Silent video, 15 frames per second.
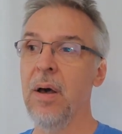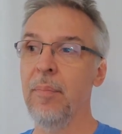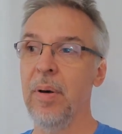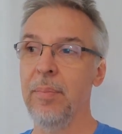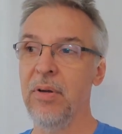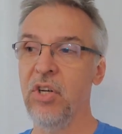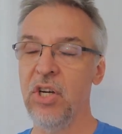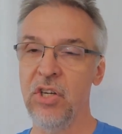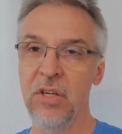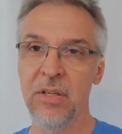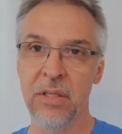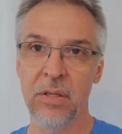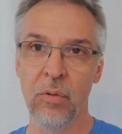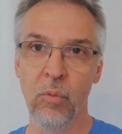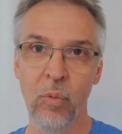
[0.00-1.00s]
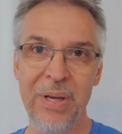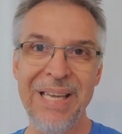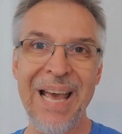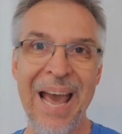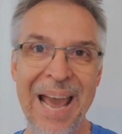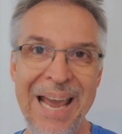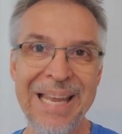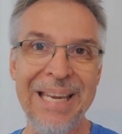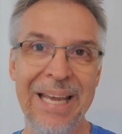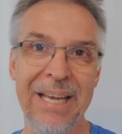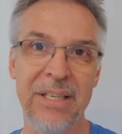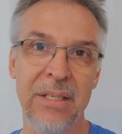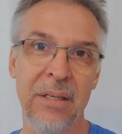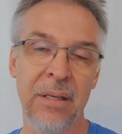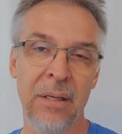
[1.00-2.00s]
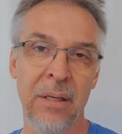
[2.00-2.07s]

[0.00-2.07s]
But magicians, we hate it